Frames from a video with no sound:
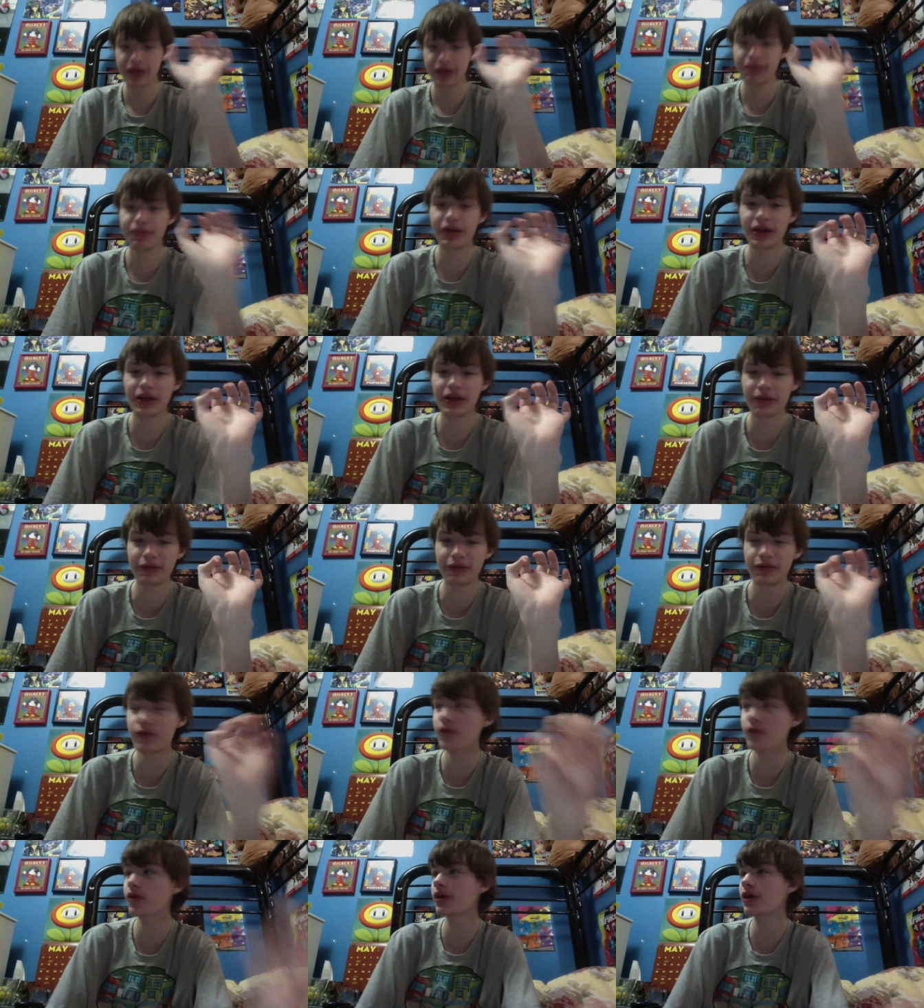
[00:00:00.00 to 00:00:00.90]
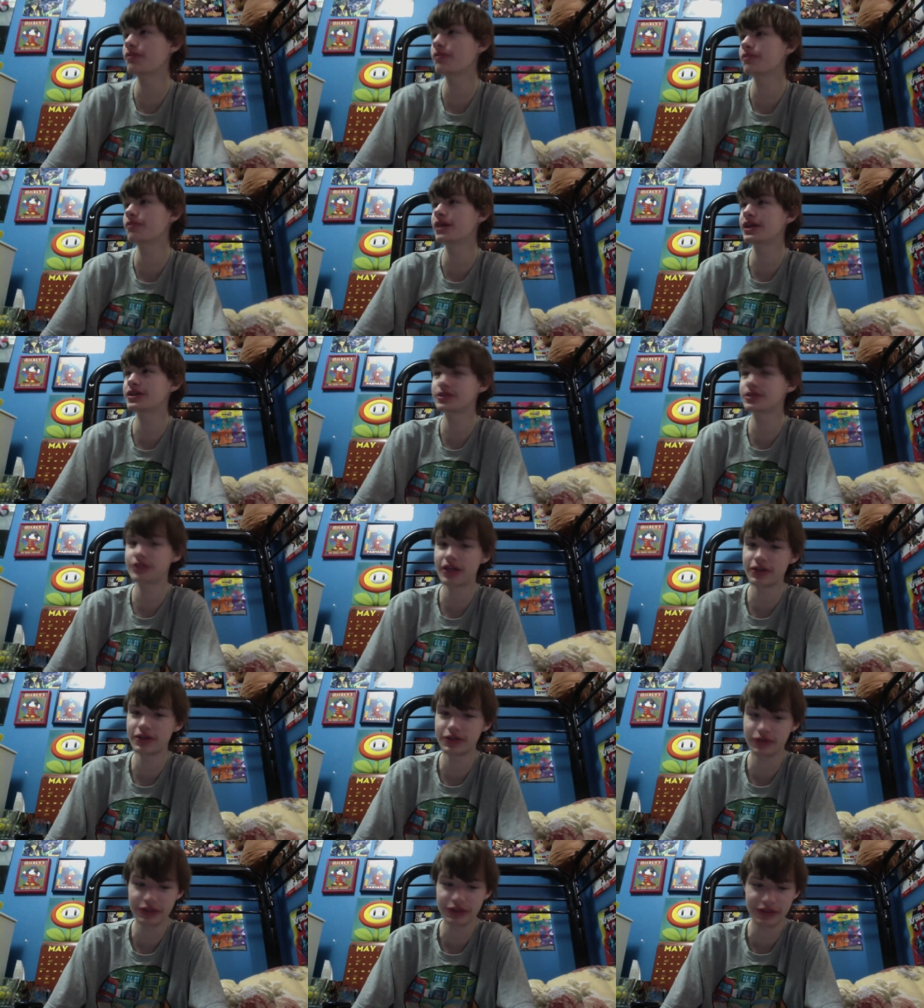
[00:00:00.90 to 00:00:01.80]
But uh, before I made it down
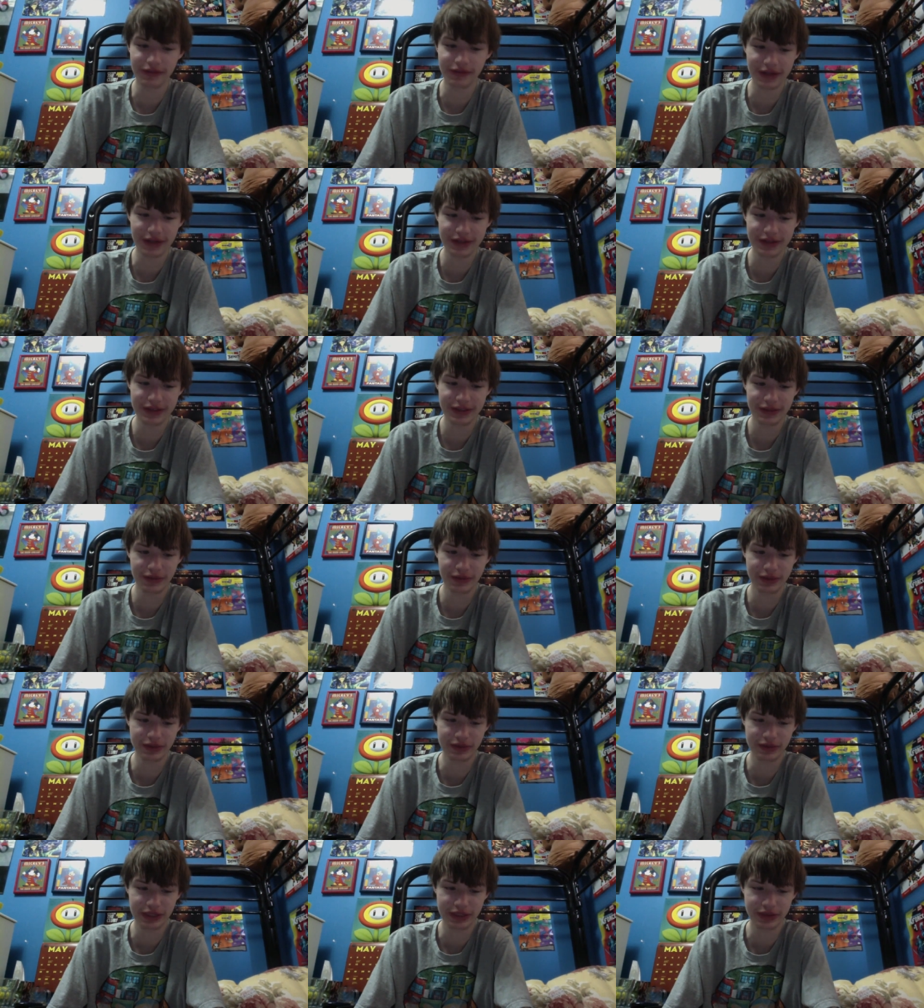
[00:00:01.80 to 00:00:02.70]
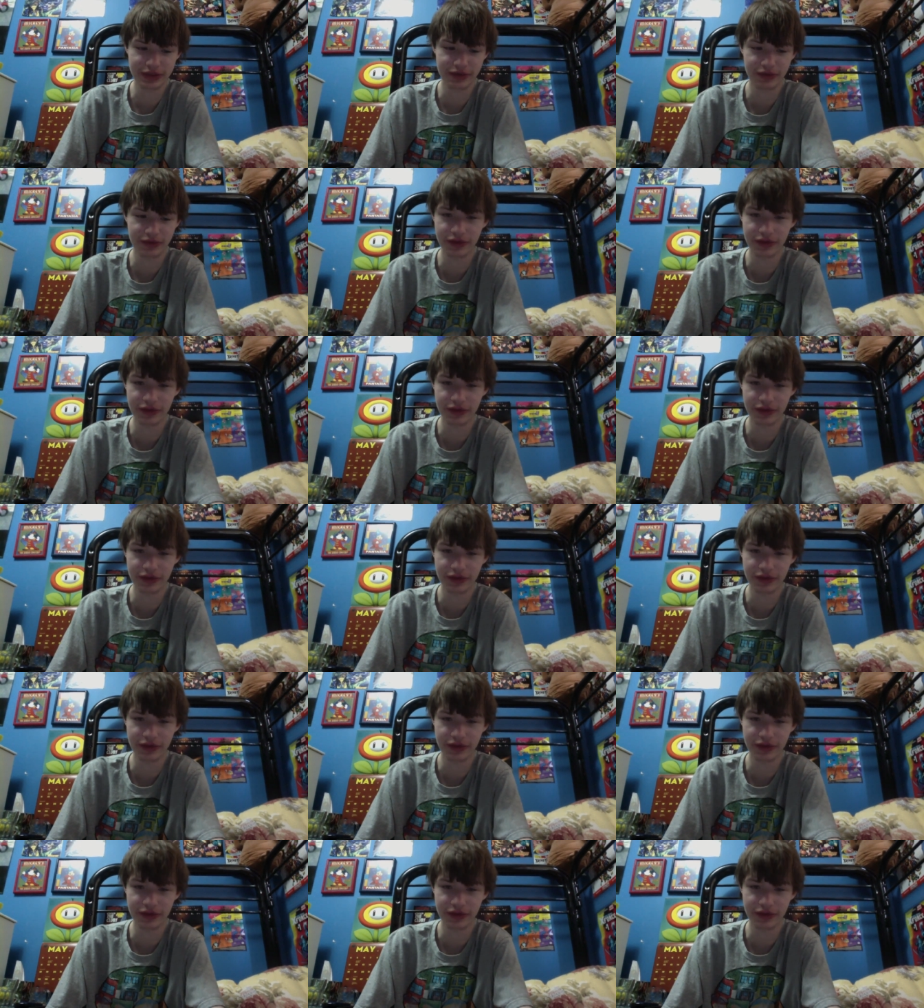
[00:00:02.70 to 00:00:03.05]
to his events, which was at 2.30